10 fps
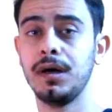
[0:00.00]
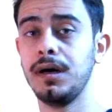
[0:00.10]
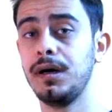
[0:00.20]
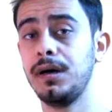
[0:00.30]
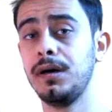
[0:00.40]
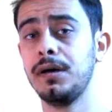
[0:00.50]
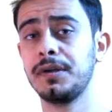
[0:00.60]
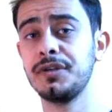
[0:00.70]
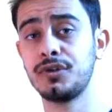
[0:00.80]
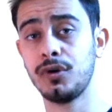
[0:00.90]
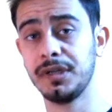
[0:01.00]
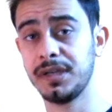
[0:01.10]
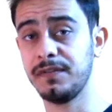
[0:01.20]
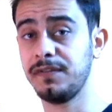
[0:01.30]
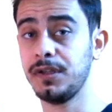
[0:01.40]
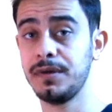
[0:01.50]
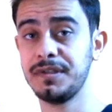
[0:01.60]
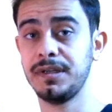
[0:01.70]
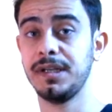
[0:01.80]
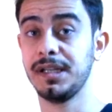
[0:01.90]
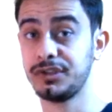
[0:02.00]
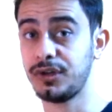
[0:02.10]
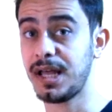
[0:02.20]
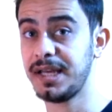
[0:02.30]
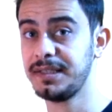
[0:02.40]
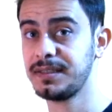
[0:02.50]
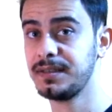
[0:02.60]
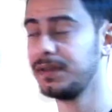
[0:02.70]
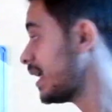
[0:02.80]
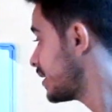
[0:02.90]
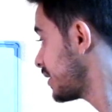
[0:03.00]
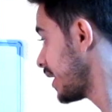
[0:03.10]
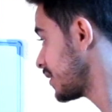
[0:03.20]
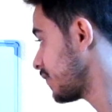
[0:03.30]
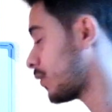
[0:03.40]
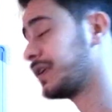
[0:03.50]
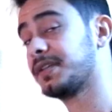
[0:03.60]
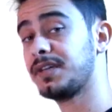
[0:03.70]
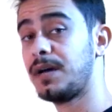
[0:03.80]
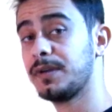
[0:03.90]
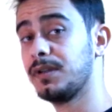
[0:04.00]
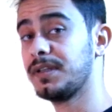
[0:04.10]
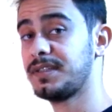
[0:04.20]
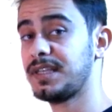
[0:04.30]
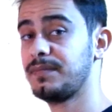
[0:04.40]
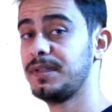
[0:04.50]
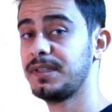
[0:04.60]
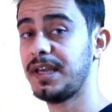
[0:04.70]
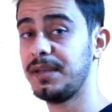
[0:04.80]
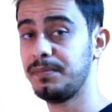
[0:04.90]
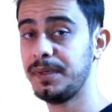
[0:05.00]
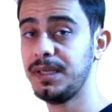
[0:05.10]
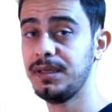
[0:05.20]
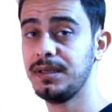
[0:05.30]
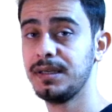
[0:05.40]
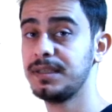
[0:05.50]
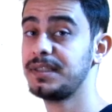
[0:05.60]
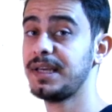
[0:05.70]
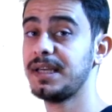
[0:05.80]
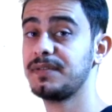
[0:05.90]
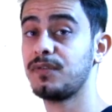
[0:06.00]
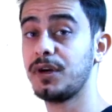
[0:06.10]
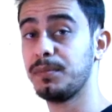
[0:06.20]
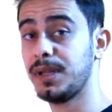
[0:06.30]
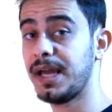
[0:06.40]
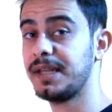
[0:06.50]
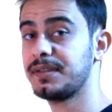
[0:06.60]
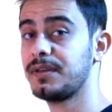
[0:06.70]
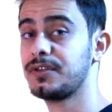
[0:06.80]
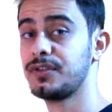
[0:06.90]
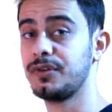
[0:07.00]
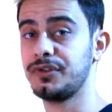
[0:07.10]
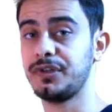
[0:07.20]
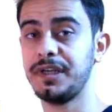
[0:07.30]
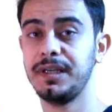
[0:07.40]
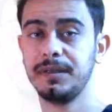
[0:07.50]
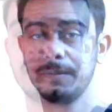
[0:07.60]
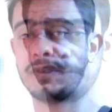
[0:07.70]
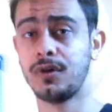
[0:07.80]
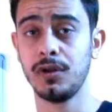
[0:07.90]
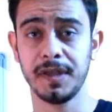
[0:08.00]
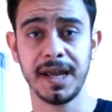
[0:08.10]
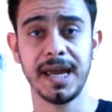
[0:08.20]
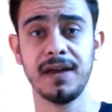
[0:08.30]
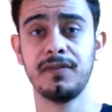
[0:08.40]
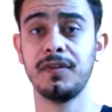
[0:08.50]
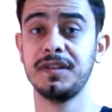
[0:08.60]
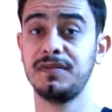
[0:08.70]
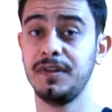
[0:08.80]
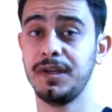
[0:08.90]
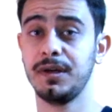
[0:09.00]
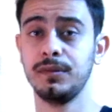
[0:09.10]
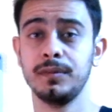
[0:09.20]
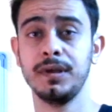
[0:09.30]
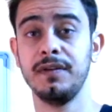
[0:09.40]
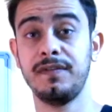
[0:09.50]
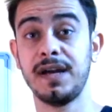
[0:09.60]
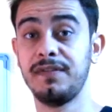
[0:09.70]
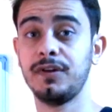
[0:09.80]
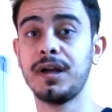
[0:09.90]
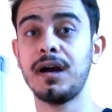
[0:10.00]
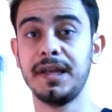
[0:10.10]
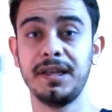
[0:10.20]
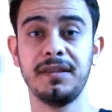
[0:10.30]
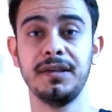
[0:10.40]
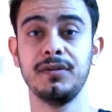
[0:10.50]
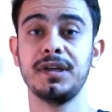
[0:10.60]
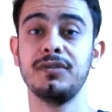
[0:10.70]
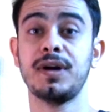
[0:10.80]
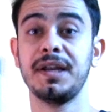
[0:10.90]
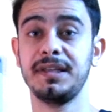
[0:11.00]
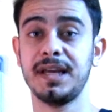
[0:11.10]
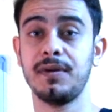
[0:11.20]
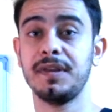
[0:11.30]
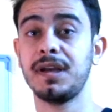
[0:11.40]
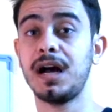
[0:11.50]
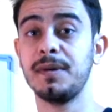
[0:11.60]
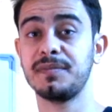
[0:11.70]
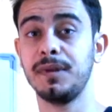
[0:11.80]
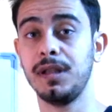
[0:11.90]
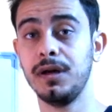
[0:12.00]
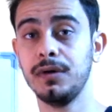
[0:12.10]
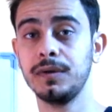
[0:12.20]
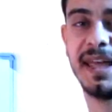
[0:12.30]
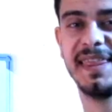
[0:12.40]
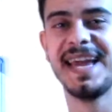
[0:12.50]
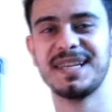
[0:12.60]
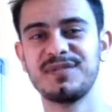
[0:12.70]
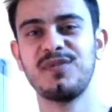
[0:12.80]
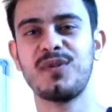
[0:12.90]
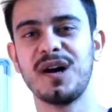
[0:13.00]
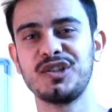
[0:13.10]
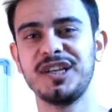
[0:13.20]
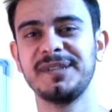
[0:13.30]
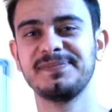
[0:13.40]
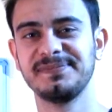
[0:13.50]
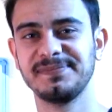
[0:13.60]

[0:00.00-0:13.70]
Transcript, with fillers: Uh, controlling of fluids and electrolytes. A stands for anatomical assessment and P stands for a planned surgery. That's all that I have for this video. If I forgot anything, you can write it down in the comments below. And thanks for watching.